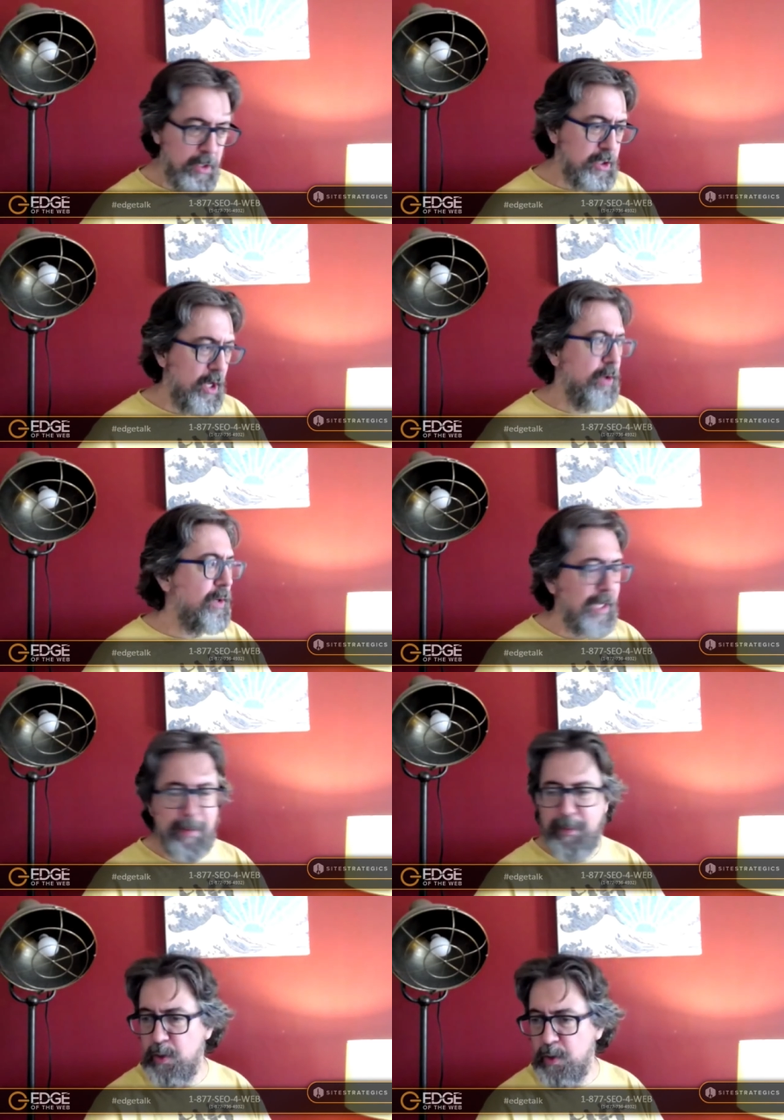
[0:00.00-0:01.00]
This other
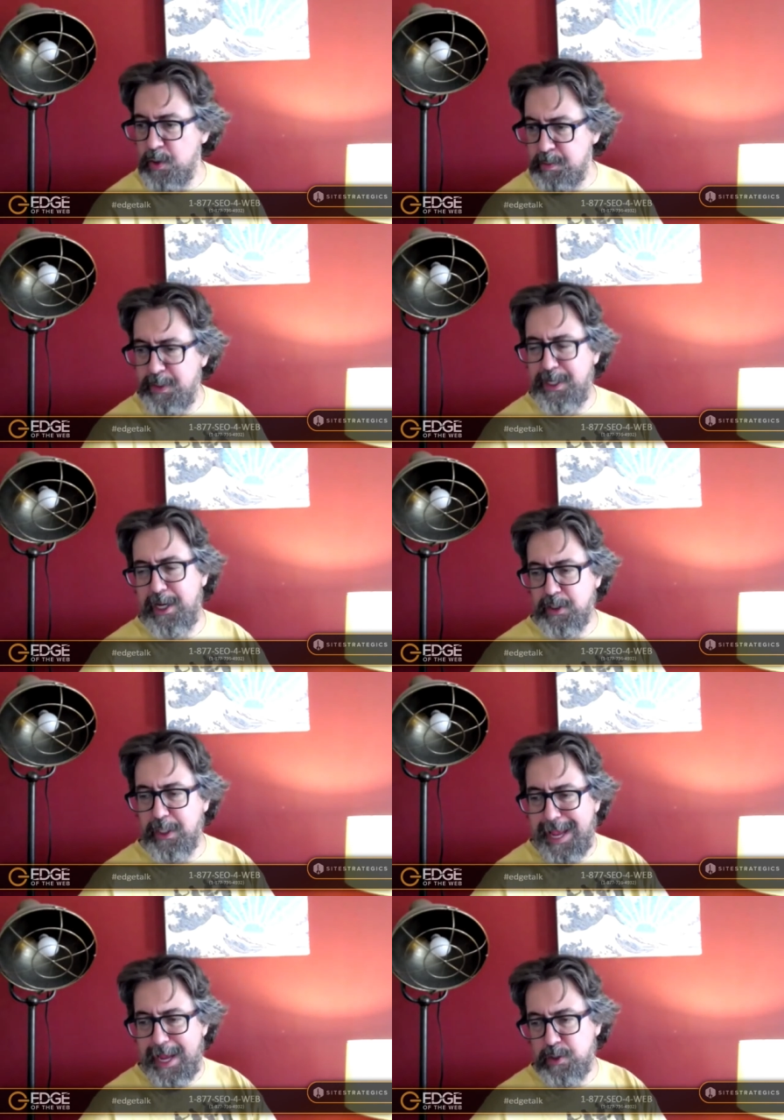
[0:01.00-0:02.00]
chemical is
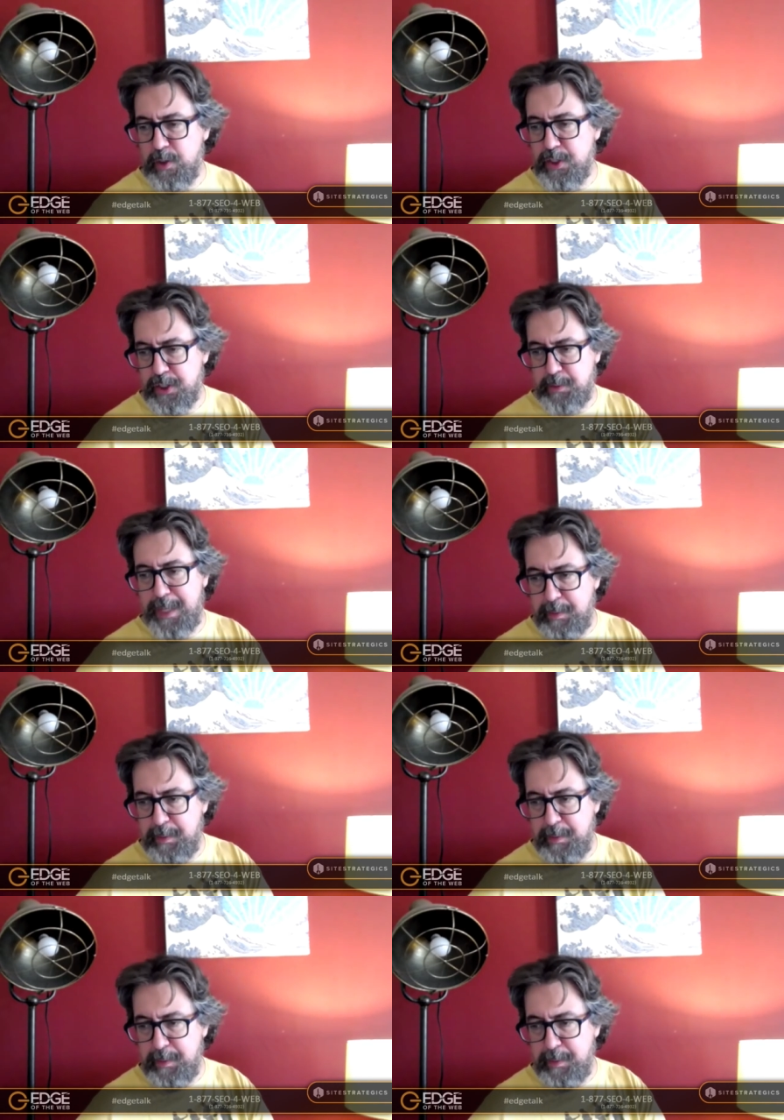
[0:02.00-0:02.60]
potentially hazardous to